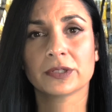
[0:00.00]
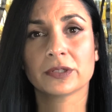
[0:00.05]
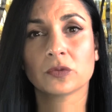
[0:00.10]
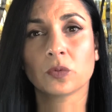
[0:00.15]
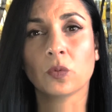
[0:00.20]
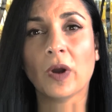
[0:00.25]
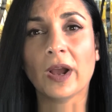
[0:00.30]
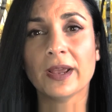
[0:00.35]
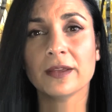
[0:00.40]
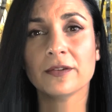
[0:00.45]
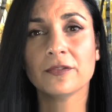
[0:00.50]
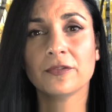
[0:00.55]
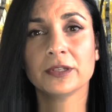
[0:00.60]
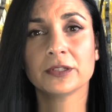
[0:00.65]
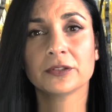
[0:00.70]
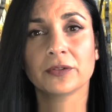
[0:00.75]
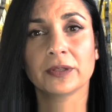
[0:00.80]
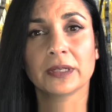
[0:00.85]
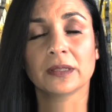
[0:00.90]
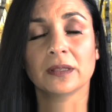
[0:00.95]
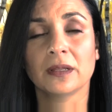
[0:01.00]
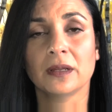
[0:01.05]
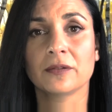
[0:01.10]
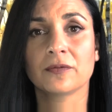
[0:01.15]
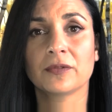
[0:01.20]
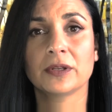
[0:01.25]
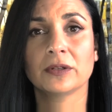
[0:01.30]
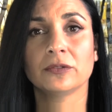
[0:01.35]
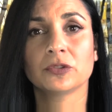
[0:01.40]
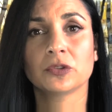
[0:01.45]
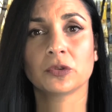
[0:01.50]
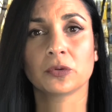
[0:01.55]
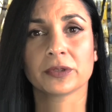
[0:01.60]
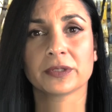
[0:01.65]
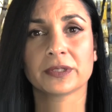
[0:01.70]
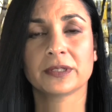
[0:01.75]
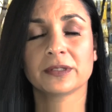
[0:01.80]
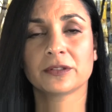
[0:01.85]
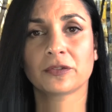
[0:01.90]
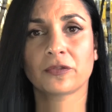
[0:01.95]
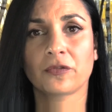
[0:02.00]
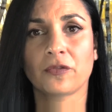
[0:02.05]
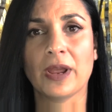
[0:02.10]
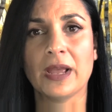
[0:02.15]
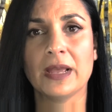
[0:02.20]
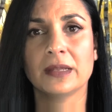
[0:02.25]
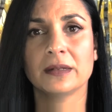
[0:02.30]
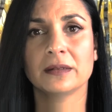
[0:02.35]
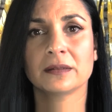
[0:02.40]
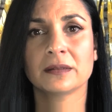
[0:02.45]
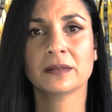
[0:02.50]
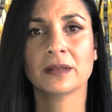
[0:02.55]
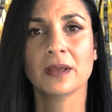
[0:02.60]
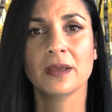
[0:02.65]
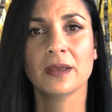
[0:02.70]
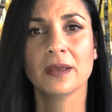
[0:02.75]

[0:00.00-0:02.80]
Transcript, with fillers: his wife. He's feeling a lot of guilt towards his friend.